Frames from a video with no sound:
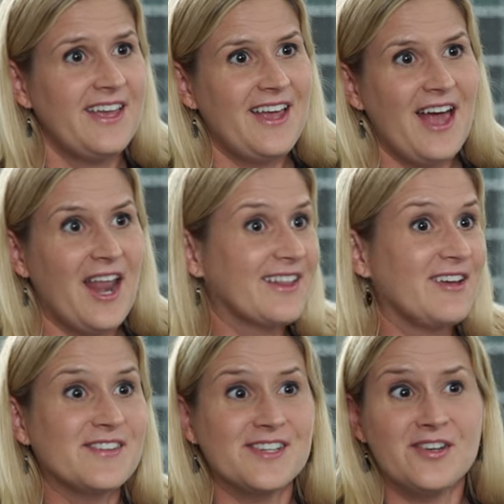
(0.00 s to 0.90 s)
and I'd love
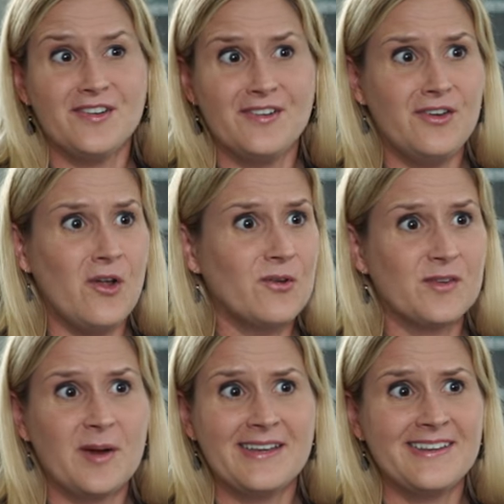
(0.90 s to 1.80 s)
to know some
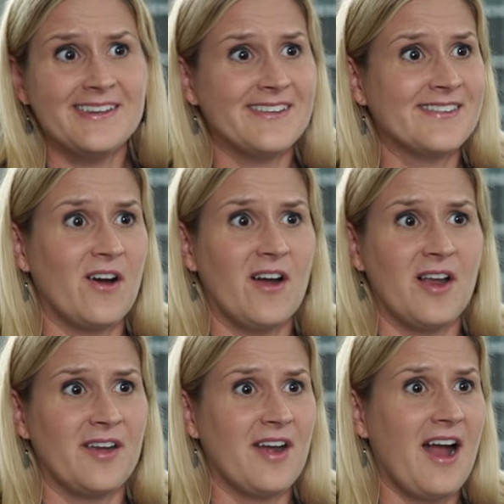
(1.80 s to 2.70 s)
ideas
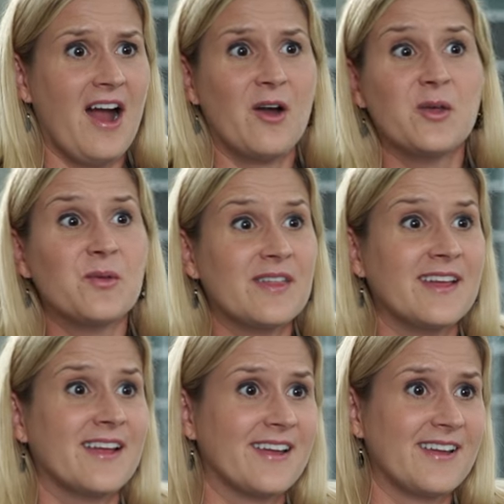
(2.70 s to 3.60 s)
on how you think